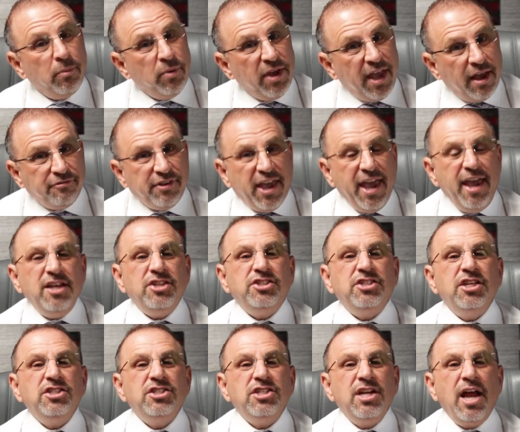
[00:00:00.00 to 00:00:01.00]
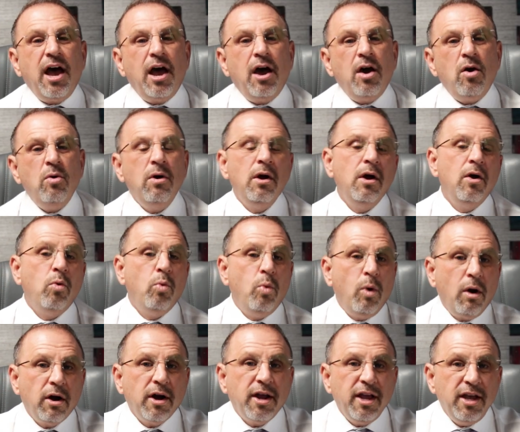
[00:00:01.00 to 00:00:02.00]
But we have cases now
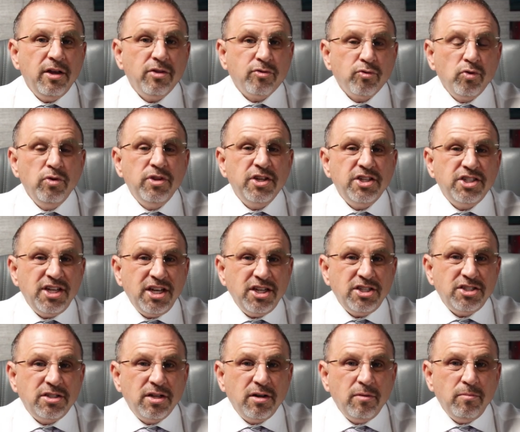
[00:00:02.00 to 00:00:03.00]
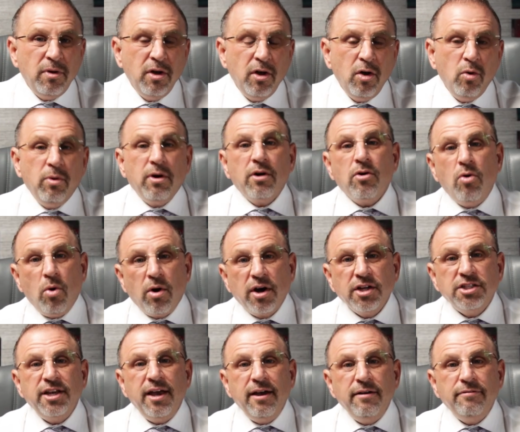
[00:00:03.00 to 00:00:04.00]
working through the system where
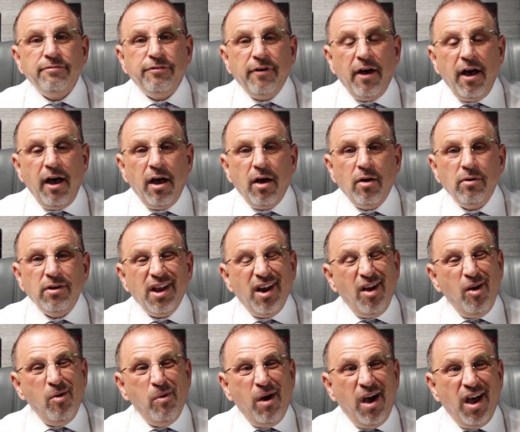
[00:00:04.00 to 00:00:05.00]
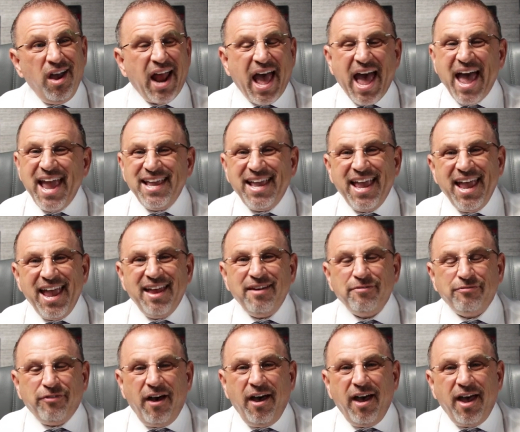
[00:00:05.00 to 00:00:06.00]
courts have found, you know what, I can't
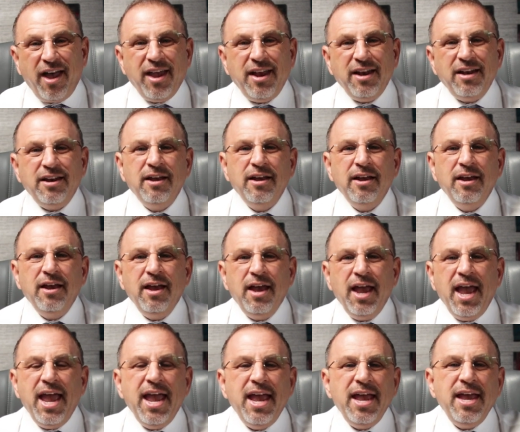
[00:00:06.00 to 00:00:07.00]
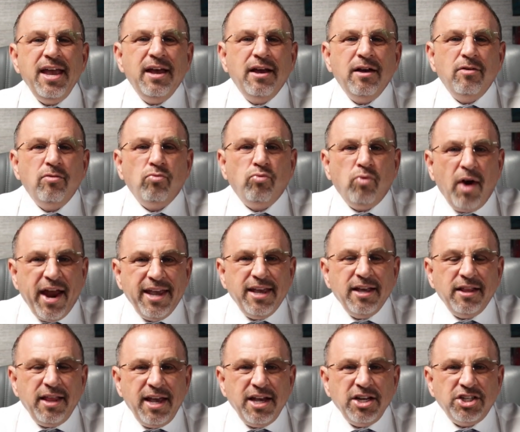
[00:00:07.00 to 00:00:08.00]
find a
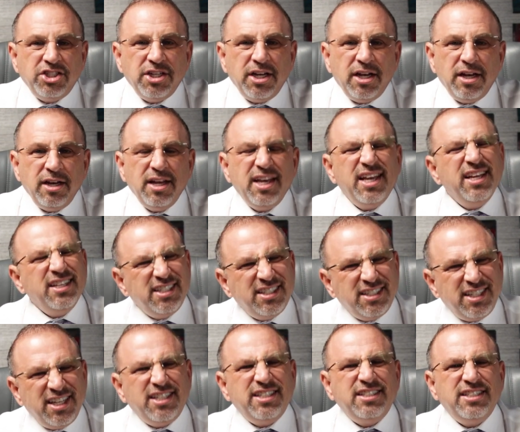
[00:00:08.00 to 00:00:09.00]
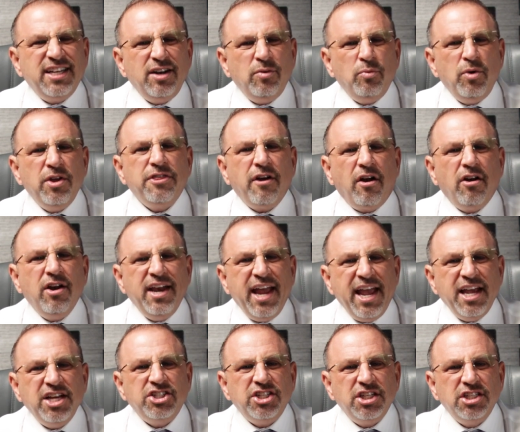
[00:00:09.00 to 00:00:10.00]
regulation consistent with our
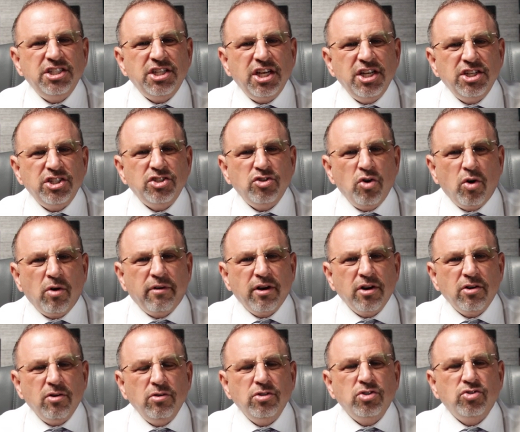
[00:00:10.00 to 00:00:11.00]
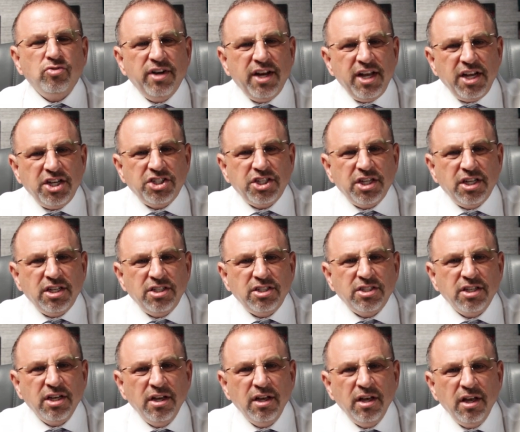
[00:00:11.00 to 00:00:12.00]
nation's historical
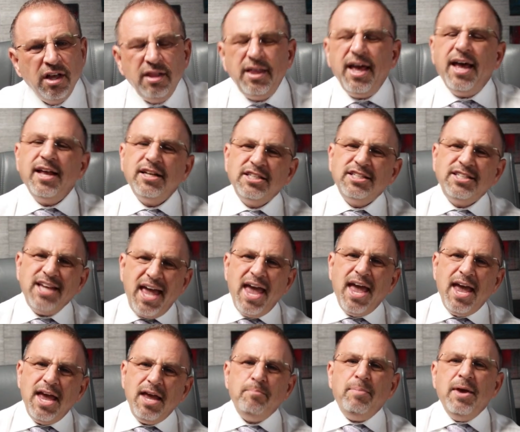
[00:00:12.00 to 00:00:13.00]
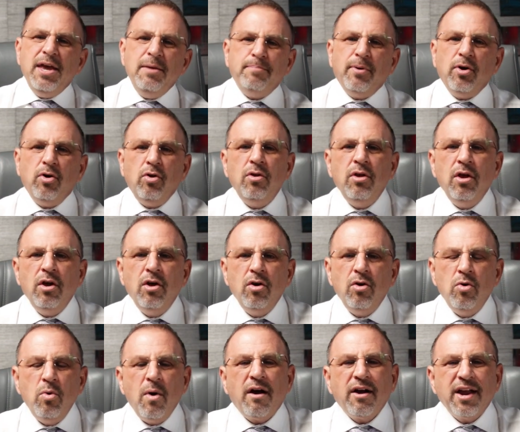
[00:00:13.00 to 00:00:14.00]
traditions that say people
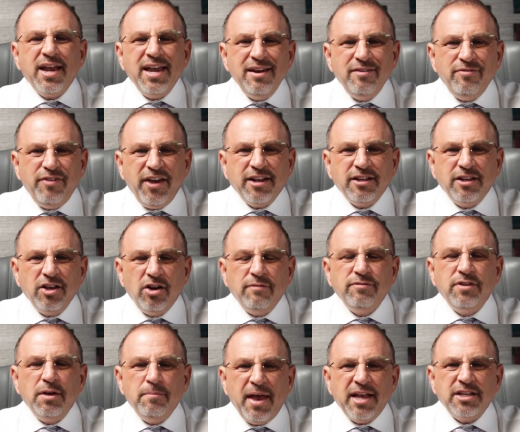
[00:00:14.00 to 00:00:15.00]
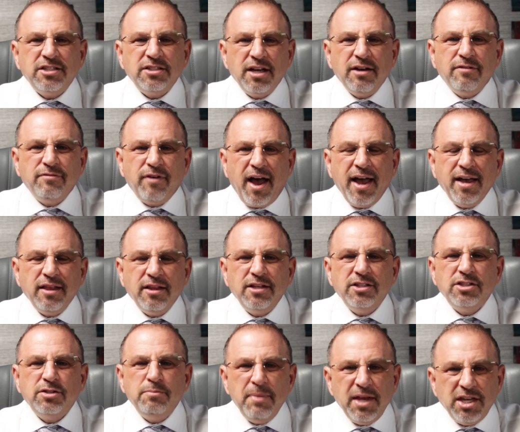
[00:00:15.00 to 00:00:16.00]
who are convicted of domestic
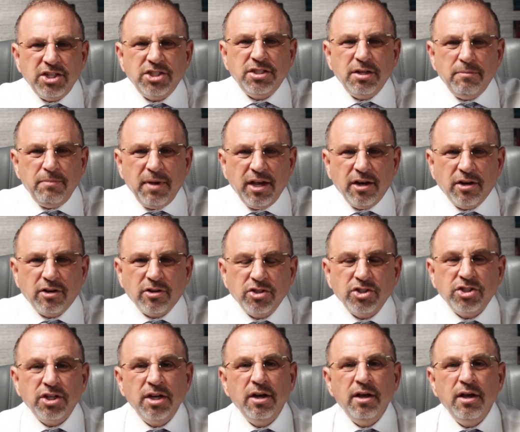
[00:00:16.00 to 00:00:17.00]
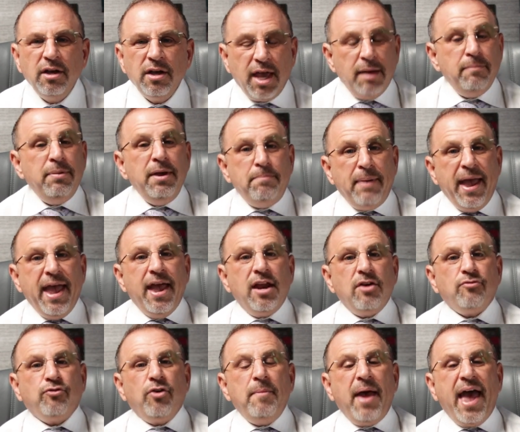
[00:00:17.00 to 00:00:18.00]
violence misdemeanors can be
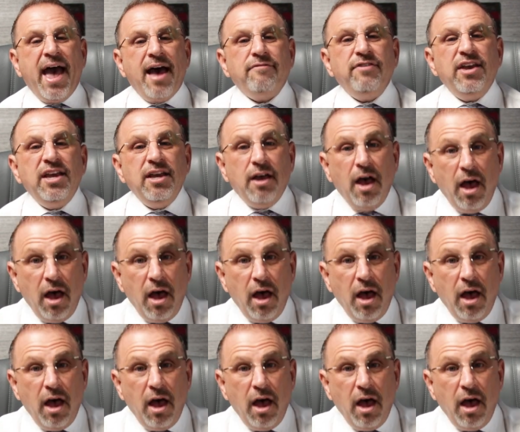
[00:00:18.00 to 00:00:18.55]
banned from having